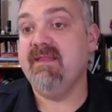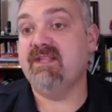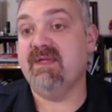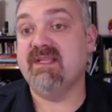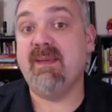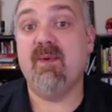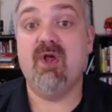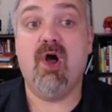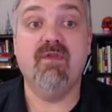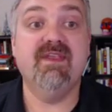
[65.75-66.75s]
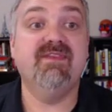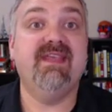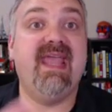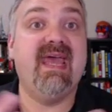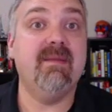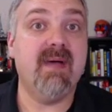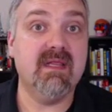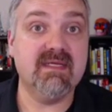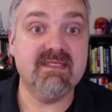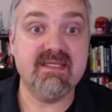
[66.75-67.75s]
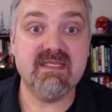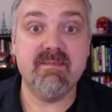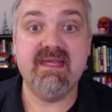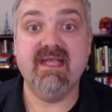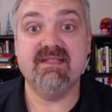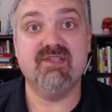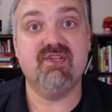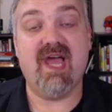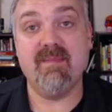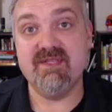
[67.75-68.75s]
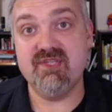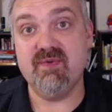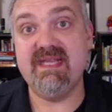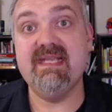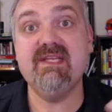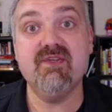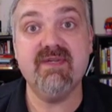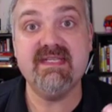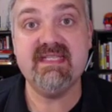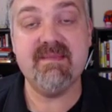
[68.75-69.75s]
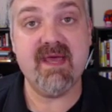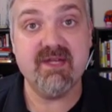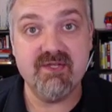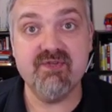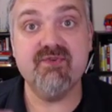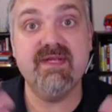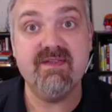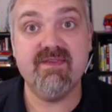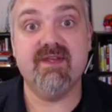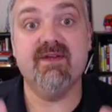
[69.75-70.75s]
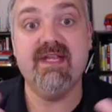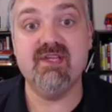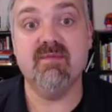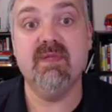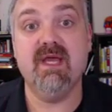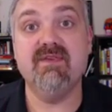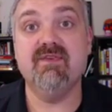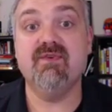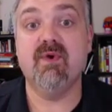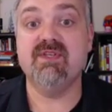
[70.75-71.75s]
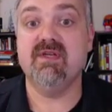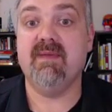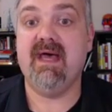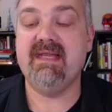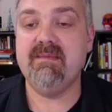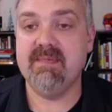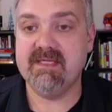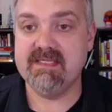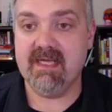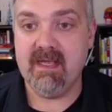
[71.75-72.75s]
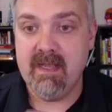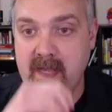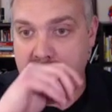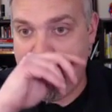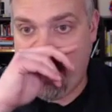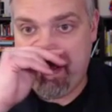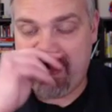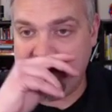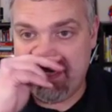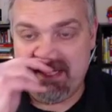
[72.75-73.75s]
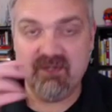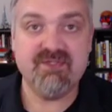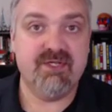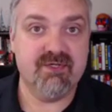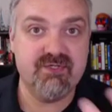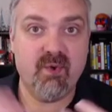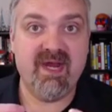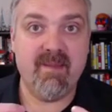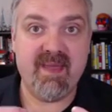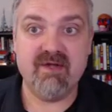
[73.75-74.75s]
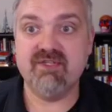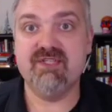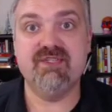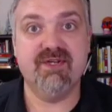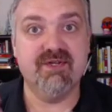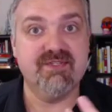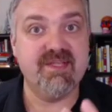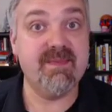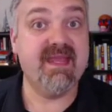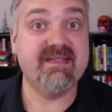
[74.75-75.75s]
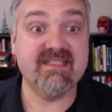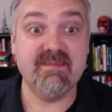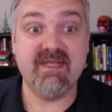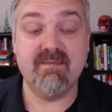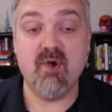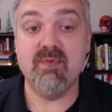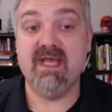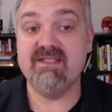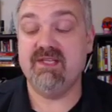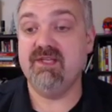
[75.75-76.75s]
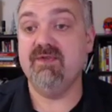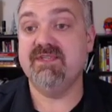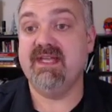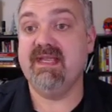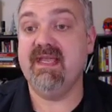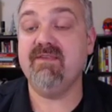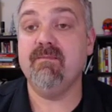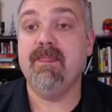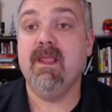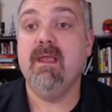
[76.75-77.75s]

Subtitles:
That's why some people call this the anabolic system, because its job is to increase the amount of nutrients that are in your blood and stored in your body, but not a big deal. So you're storing up energy so your sympathetic system can mobilize it and use it, I guess.